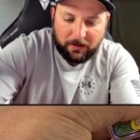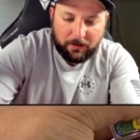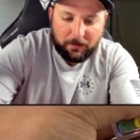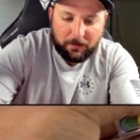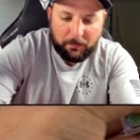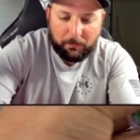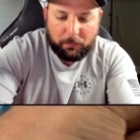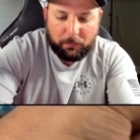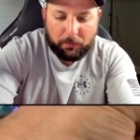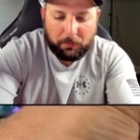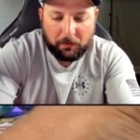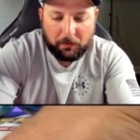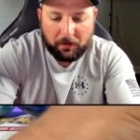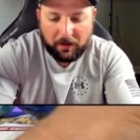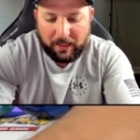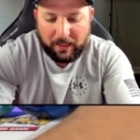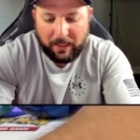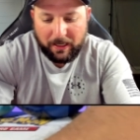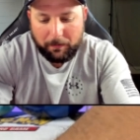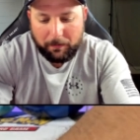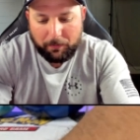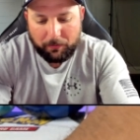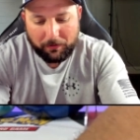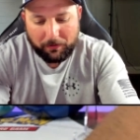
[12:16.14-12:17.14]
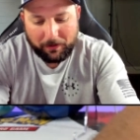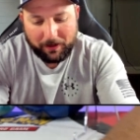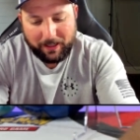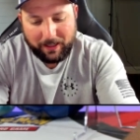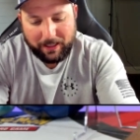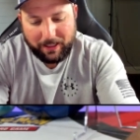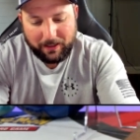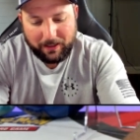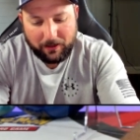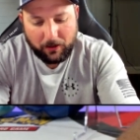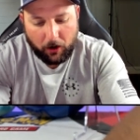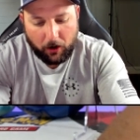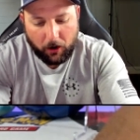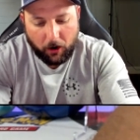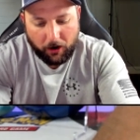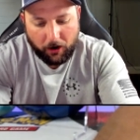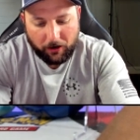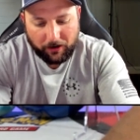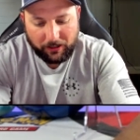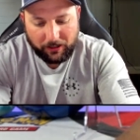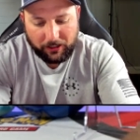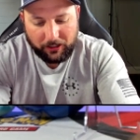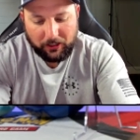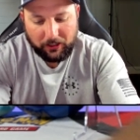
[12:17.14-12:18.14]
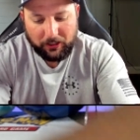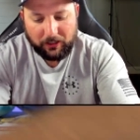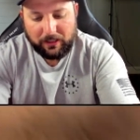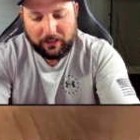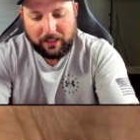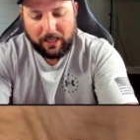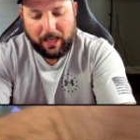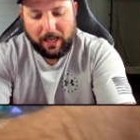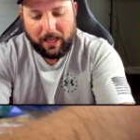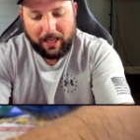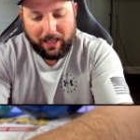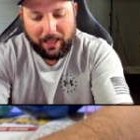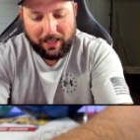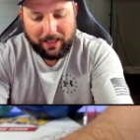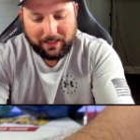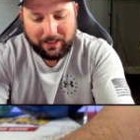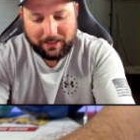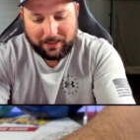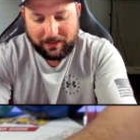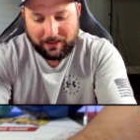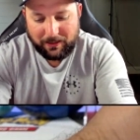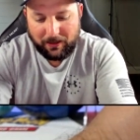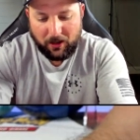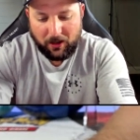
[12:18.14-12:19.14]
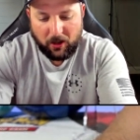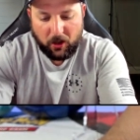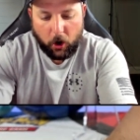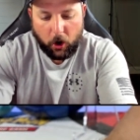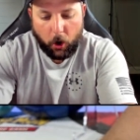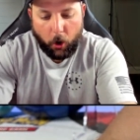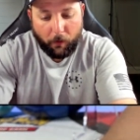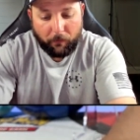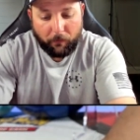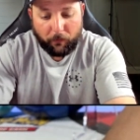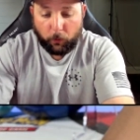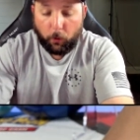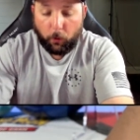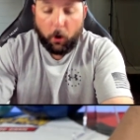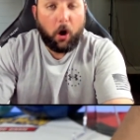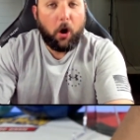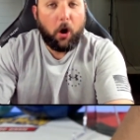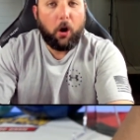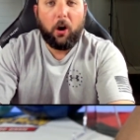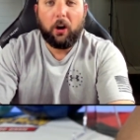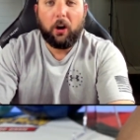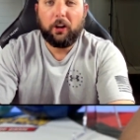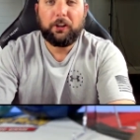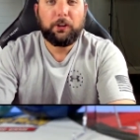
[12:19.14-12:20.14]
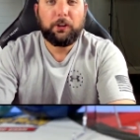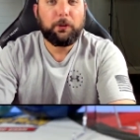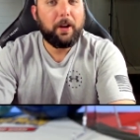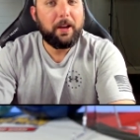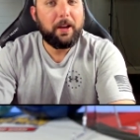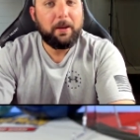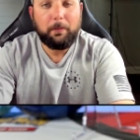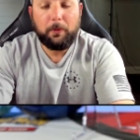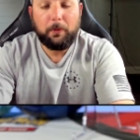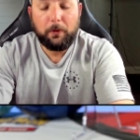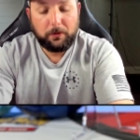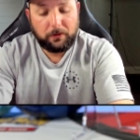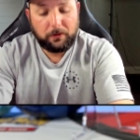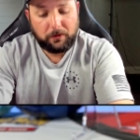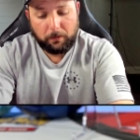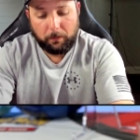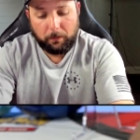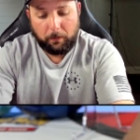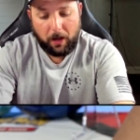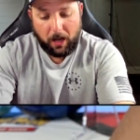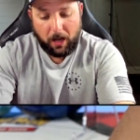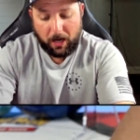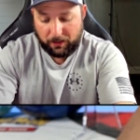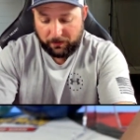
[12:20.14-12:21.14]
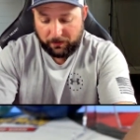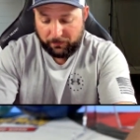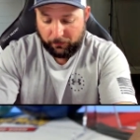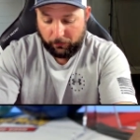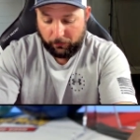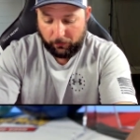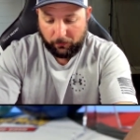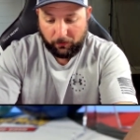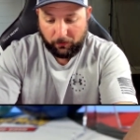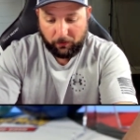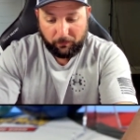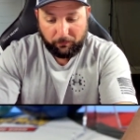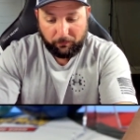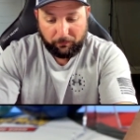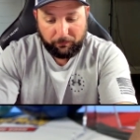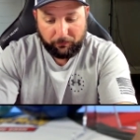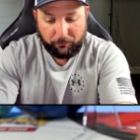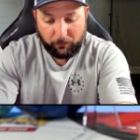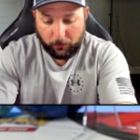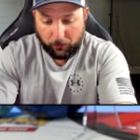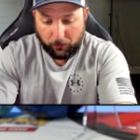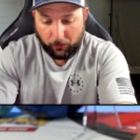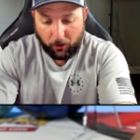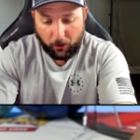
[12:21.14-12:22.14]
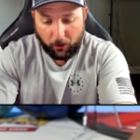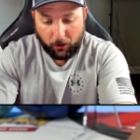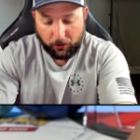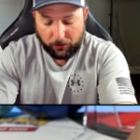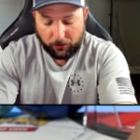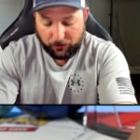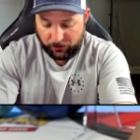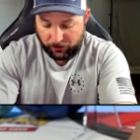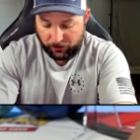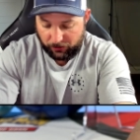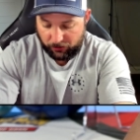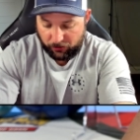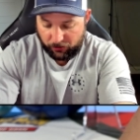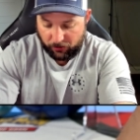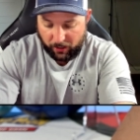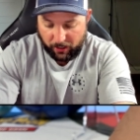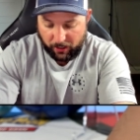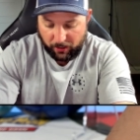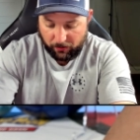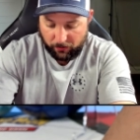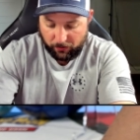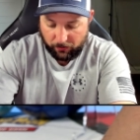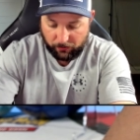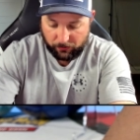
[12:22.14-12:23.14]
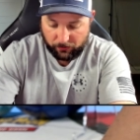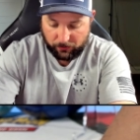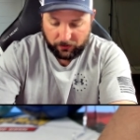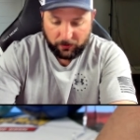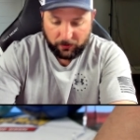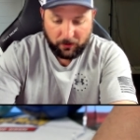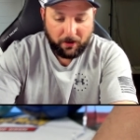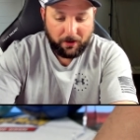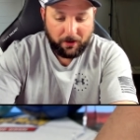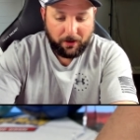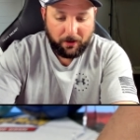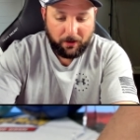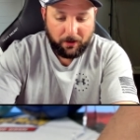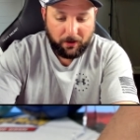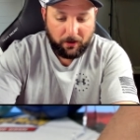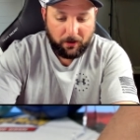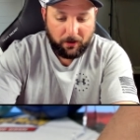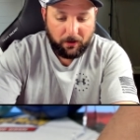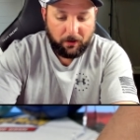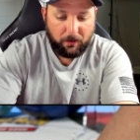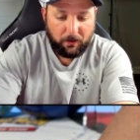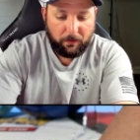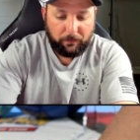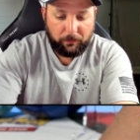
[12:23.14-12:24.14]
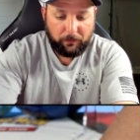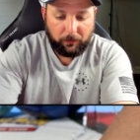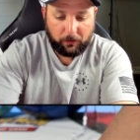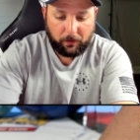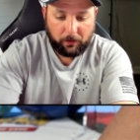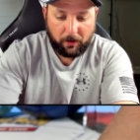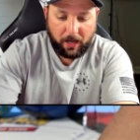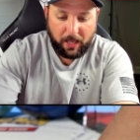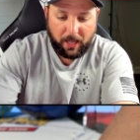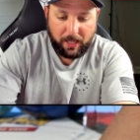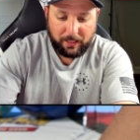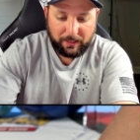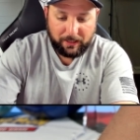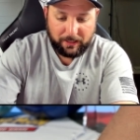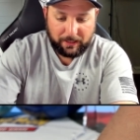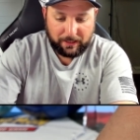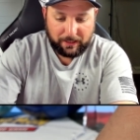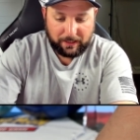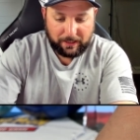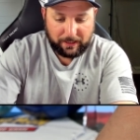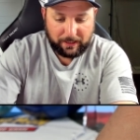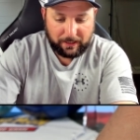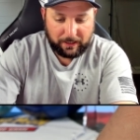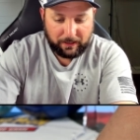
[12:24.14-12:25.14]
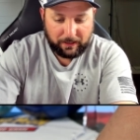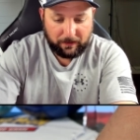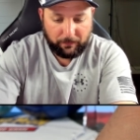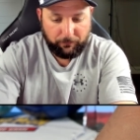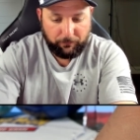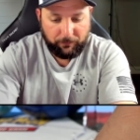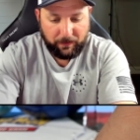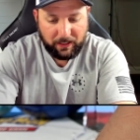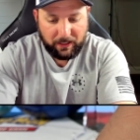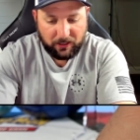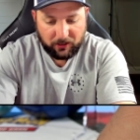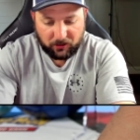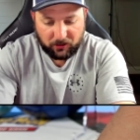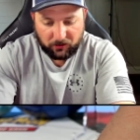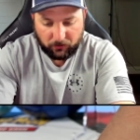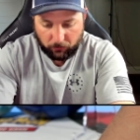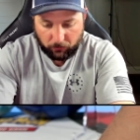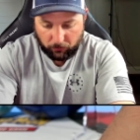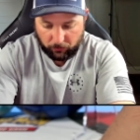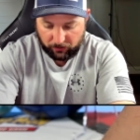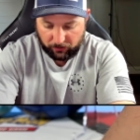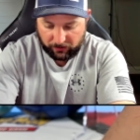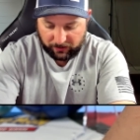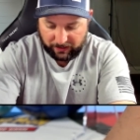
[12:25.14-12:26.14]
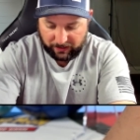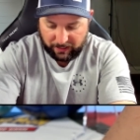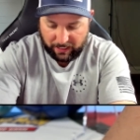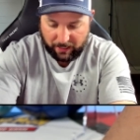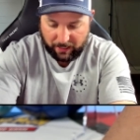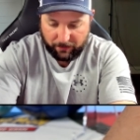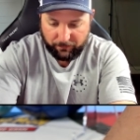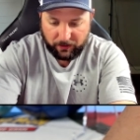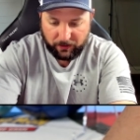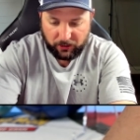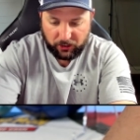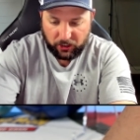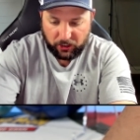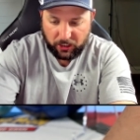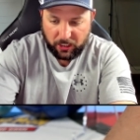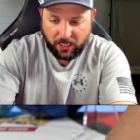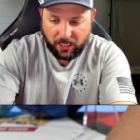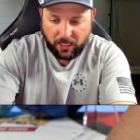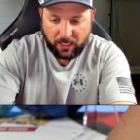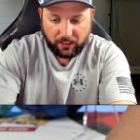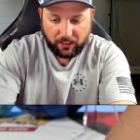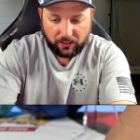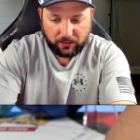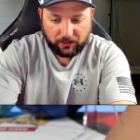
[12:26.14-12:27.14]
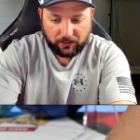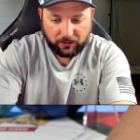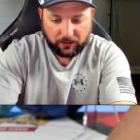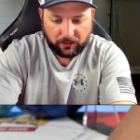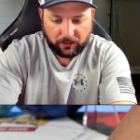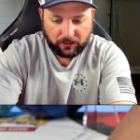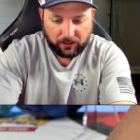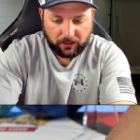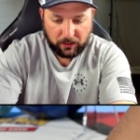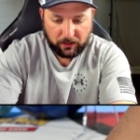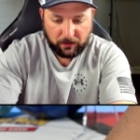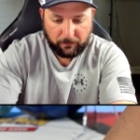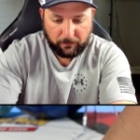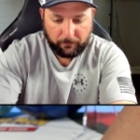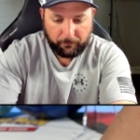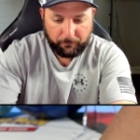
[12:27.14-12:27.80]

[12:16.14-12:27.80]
Pretty darn good, guys. Overall, a great booster box for full arts and trainers. Floress, Venusaur, Snivy GX.